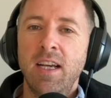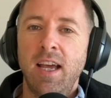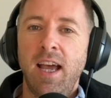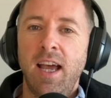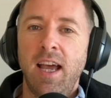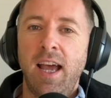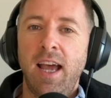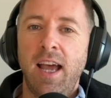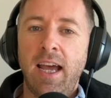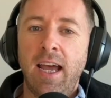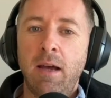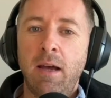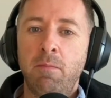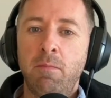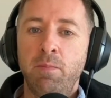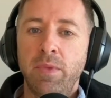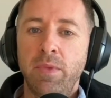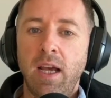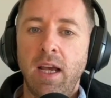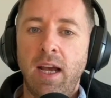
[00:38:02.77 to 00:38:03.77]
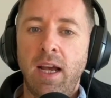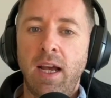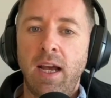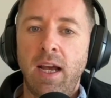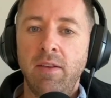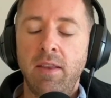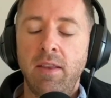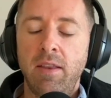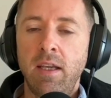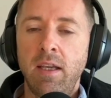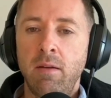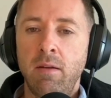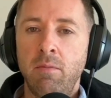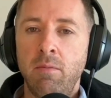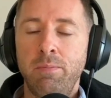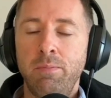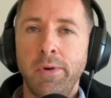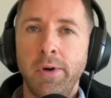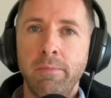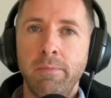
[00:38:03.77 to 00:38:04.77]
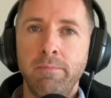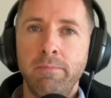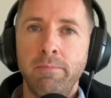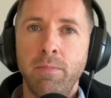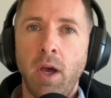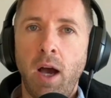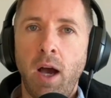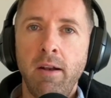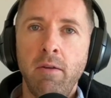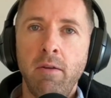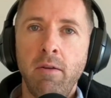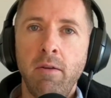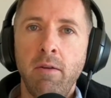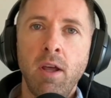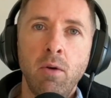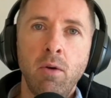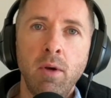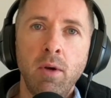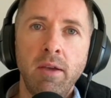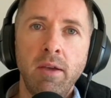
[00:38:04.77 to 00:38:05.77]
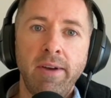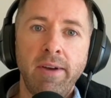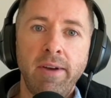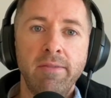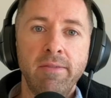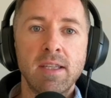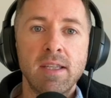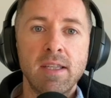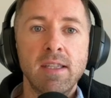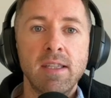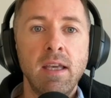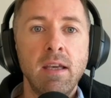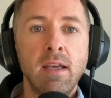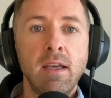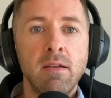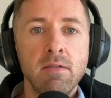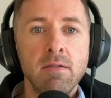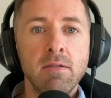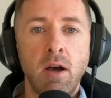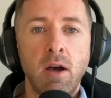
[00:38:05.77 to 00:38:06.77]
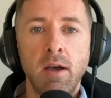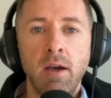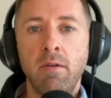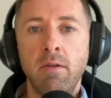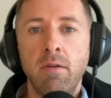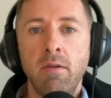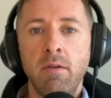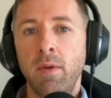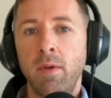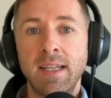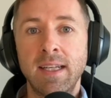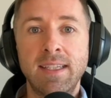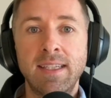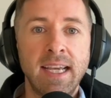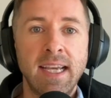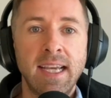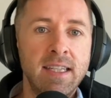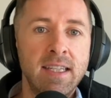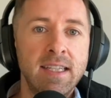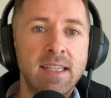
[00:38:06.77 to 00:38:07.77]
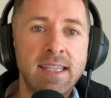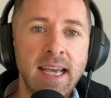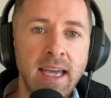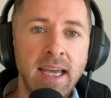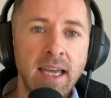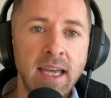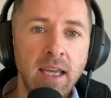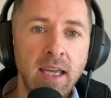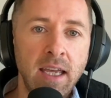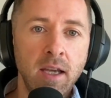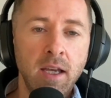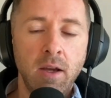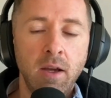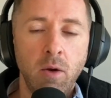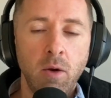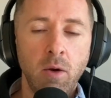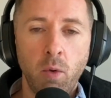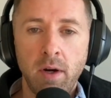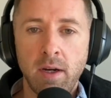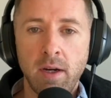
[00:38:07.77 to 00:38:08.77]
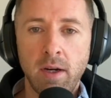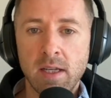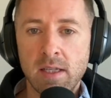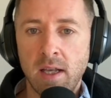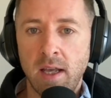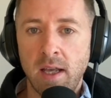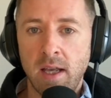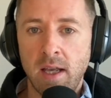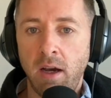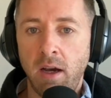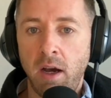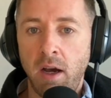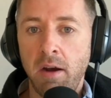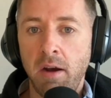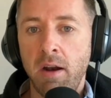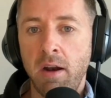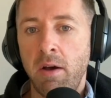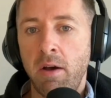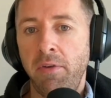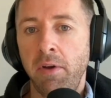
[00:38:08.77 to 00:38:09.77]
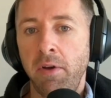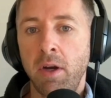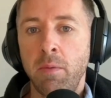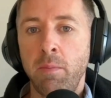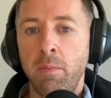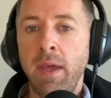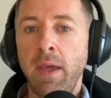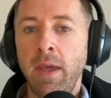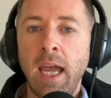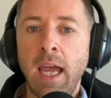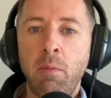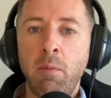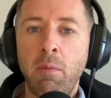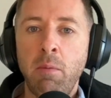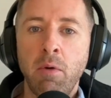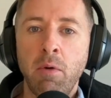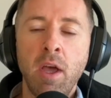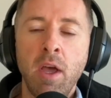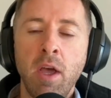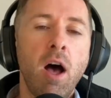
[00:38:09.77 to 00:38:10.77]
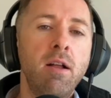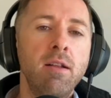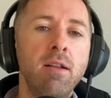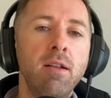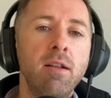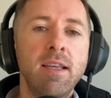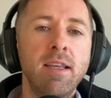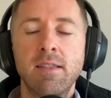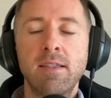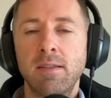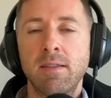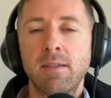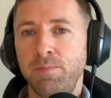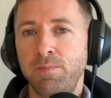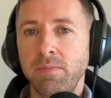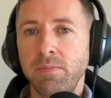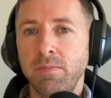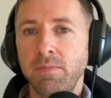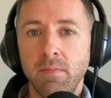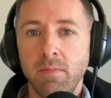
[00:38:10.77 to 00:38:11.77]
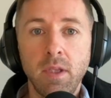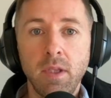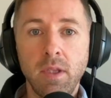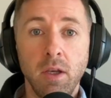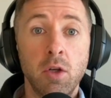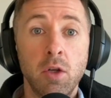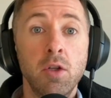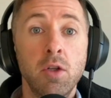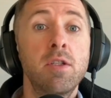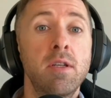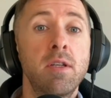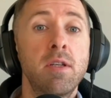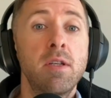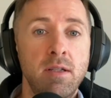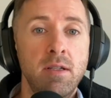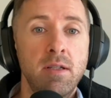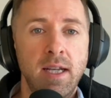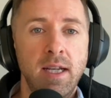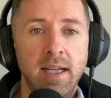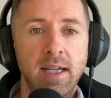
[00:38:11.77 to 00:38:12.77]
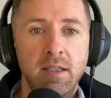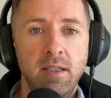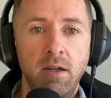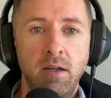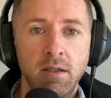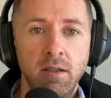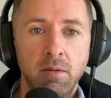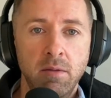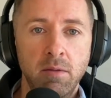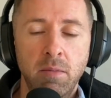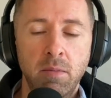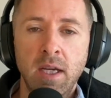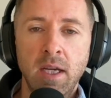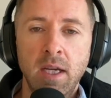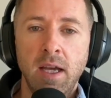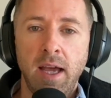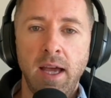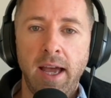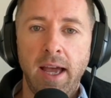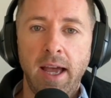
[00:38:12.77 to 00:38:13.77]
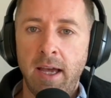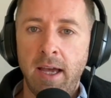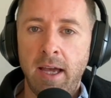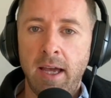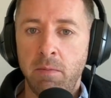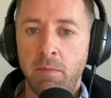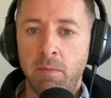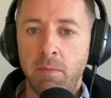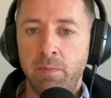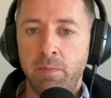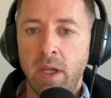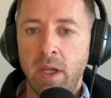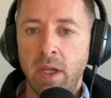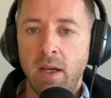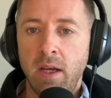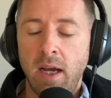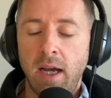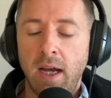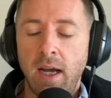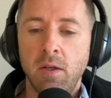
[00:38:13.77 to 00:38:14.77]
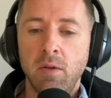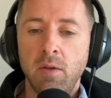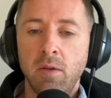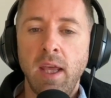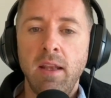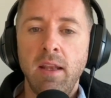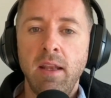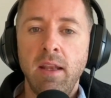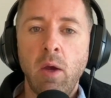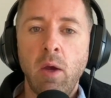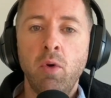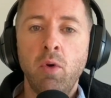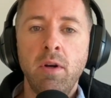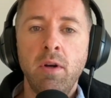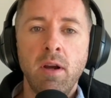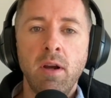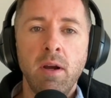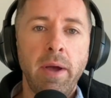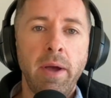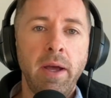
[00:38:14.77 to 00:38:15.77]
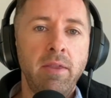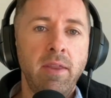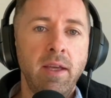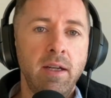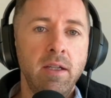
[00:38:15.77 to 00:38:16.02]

and they're thinking, but I don't know if I have the skills. I don't know what the day-to-day work is like. I don't know if I'm going to be able. All these concerns, let's call them. Um, and so they wonder about their